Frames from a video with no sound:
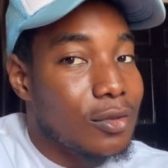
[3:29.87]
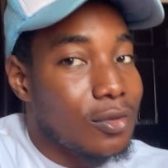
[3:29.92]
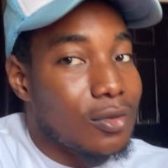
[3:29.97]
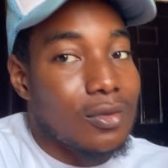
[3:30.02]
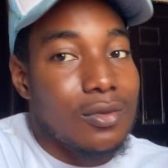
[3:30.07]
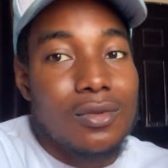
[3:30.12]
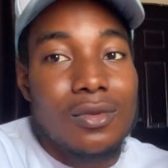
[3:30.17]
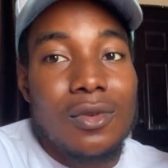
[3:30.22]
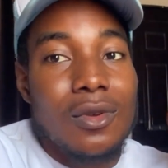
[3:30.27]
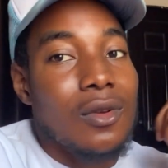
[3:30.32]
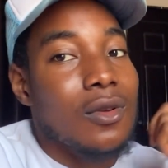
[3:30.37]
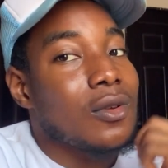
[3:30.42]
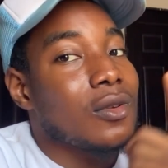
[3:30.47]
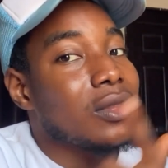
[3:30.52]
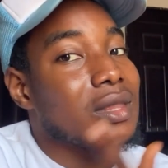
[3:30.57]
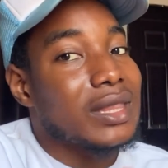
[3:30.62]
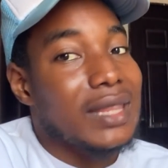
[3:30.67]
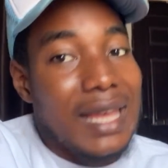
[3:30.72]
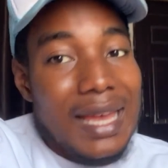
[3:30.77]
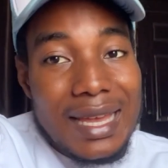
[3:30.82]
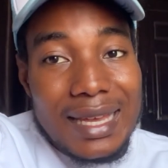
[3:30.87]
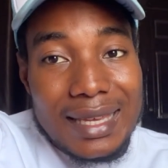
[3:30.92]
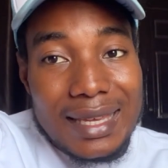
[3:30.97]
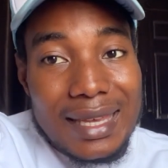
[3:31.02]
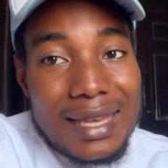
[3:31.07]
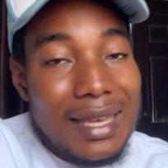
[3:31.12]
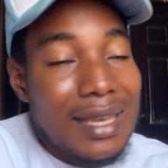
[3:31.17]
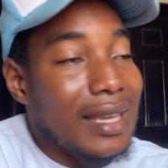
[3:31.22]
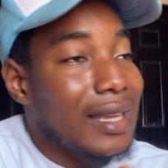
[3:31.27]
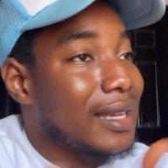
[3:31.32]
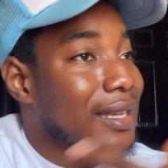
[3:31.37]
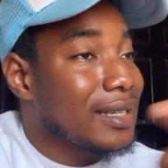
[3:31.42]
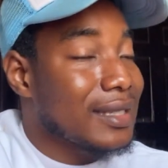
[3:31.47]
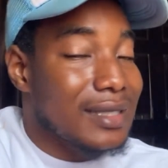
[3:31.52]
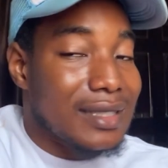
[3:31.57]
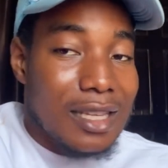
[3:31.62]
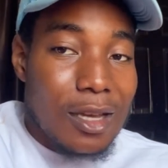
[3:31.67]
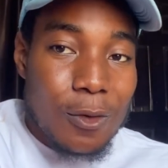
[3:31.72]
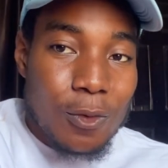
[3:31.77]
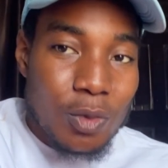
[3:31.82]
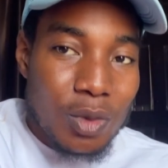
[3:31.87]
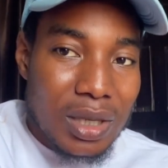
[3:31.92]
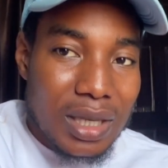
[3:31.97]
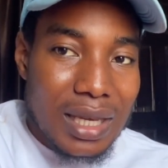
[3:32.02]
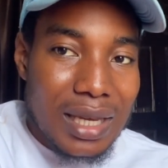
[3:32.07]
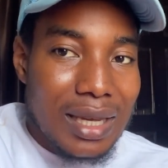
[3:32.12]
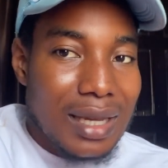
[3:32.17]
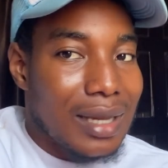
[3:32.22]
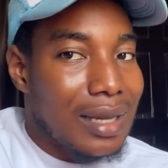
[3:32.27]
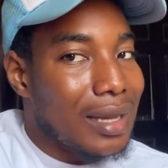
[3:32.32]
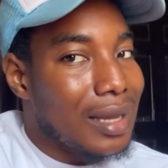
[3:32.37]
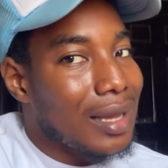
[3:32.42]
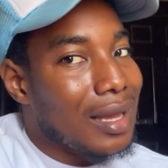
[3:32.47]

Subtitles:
to 10K, 7K.